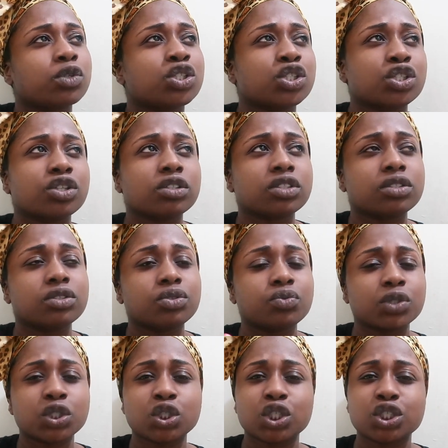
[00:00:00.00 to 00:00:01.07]

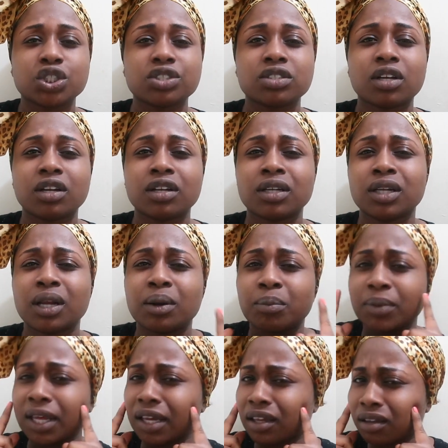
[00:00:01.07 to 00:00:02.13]
restrictions on them. And
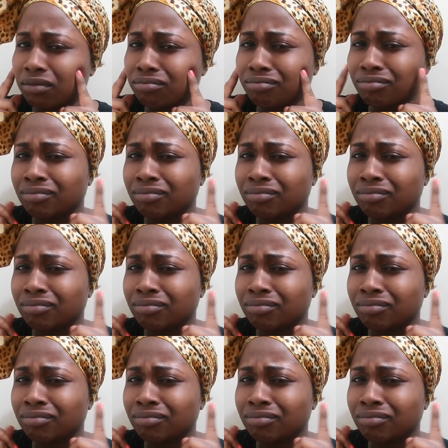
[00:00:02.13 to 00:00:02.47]
I'm like,